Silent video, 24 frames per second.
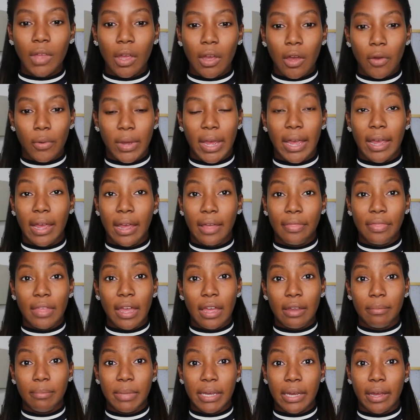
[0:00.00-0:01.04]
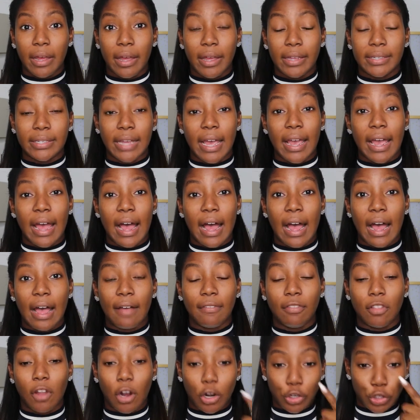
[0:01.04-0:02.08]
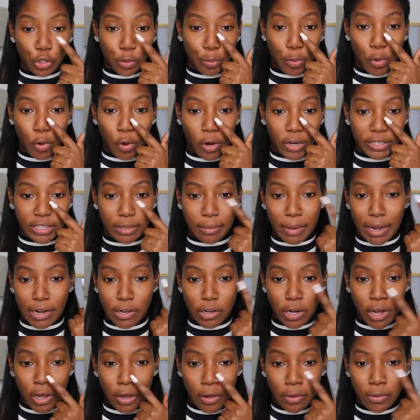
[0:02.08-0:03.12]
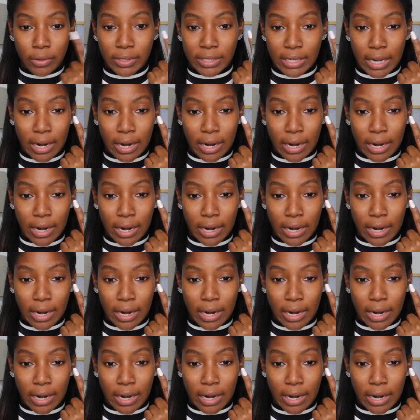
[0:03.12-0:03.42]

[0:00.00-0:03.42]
Okay, and then because I have larger pores in my nose